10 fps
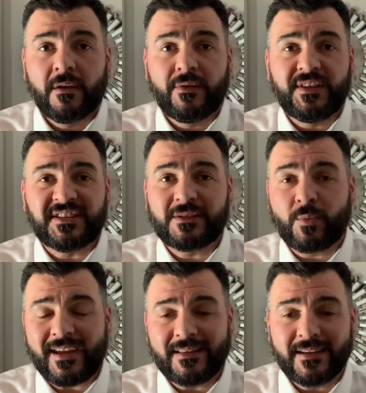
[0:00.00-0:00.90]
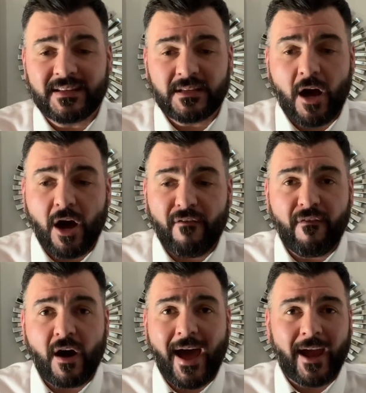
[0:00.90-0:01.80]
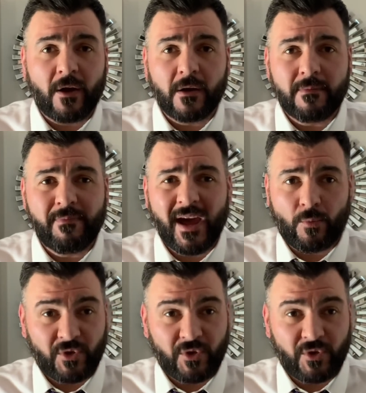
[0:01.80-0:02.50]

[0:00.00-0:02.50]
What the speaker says: the sweetness of Agar Ibn,